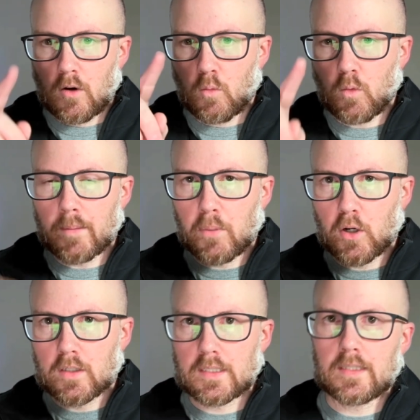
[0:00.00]
one
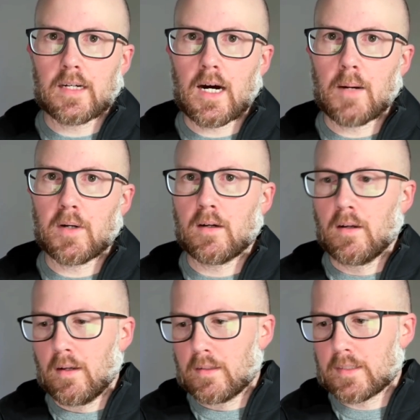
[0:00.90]
person comma
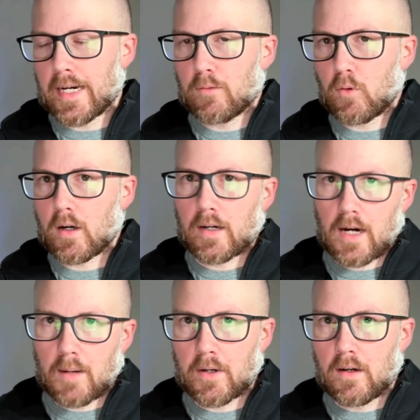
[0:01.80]
sidewalk
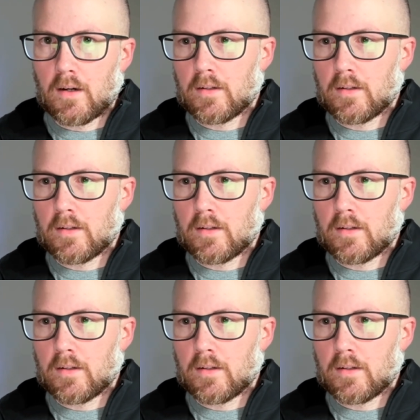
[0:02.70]
comma